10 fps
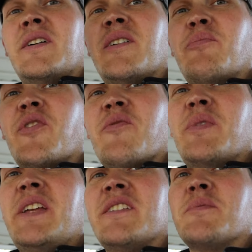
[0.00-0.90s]

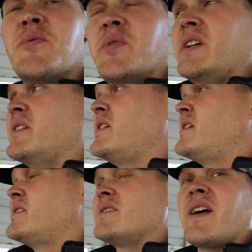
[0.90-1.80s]
improvement is between
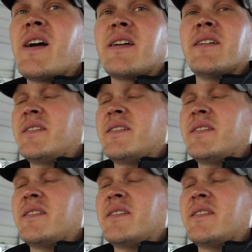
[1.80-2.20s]
stock